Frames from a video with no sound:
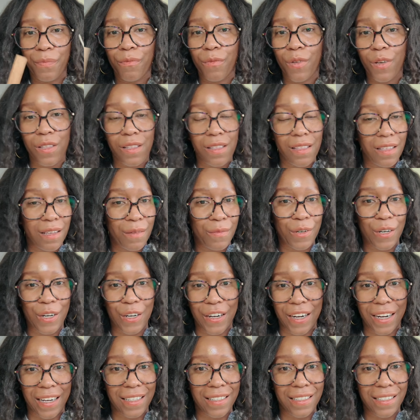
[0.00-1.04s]
Both of them are
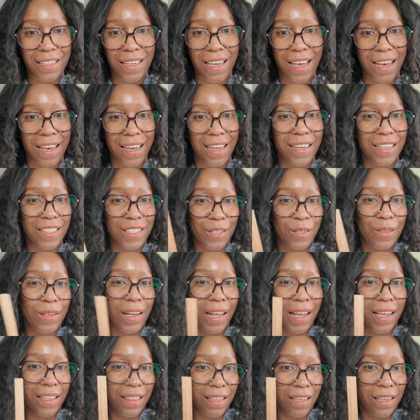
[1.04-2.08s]
great. I do
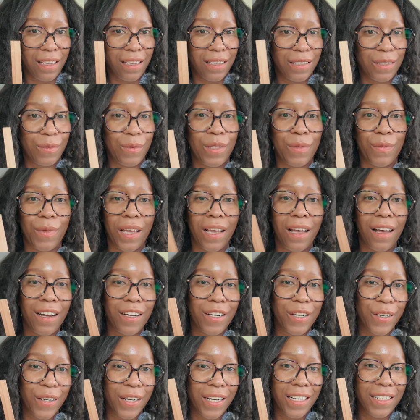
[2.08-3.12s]
like these with my
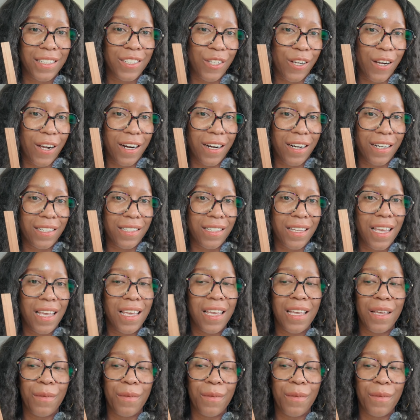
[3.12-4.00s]
concrete jars